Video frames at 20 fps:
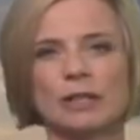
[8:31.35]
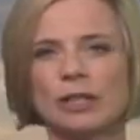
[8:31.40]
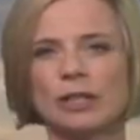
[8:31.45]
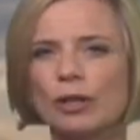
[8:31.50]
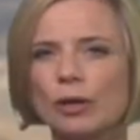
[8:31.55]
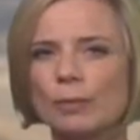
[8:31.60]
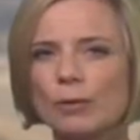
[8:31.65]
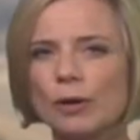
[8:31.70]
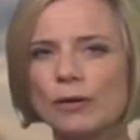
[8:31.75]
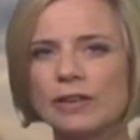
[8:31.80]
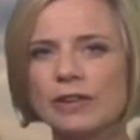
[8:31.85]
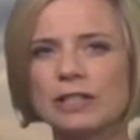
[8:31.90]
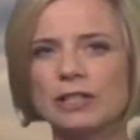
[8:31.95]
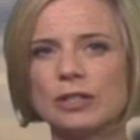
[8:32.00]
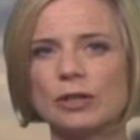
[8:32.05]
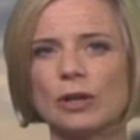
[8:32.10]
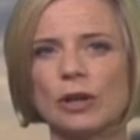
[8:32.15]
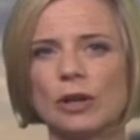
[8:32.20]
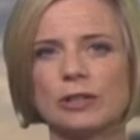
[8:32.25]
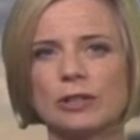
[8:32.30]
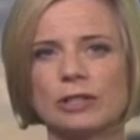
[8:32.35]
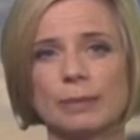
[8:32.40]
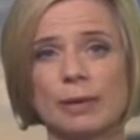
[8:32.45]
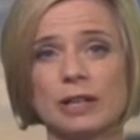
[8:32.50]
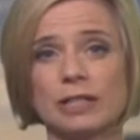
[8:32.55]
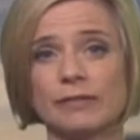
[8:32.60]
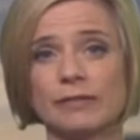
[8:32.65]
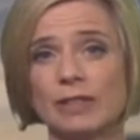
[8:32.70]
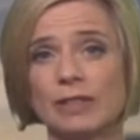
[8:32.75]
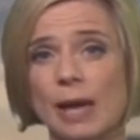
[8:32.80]
It could move into coastal
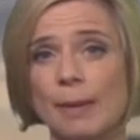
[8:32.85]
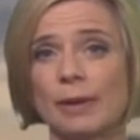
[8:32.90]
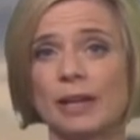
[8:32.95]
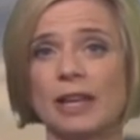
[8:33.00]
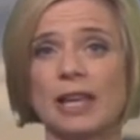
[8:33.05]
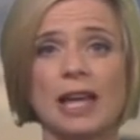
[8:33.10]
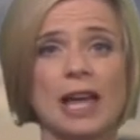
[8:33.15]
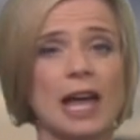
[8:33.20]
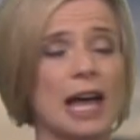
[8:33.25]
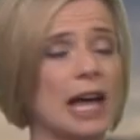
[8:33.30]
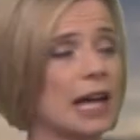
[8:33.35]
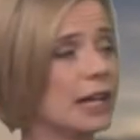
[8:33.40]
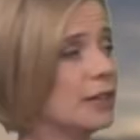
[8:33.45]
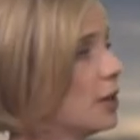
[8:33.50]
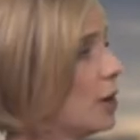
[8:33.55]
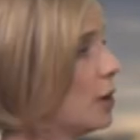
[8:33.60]
parts of Yemen and